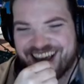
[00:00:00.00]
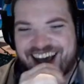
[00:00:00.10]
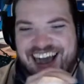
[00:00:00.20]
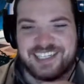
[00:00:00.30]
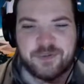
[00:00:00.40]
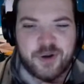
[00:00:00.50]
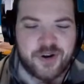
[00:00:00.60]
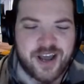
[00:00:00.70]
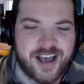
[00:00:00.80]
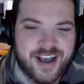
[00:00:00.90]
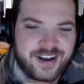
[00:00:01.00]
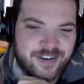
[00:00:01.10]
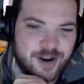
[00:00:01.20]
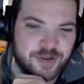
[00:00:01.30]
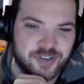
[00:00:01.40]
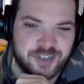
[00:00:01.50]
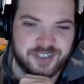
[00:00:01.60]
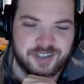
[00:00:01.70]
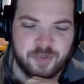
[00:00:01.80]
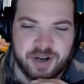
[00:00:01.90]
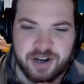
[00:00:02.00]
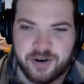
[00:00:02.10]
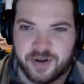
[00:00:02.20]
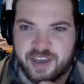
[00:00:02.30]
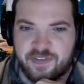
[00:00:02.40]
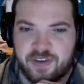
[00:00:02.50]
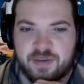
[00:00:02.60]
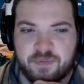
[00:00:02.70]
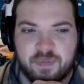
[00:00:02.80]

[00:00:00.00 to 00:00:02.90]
I support Real Madrid, the one and only. If you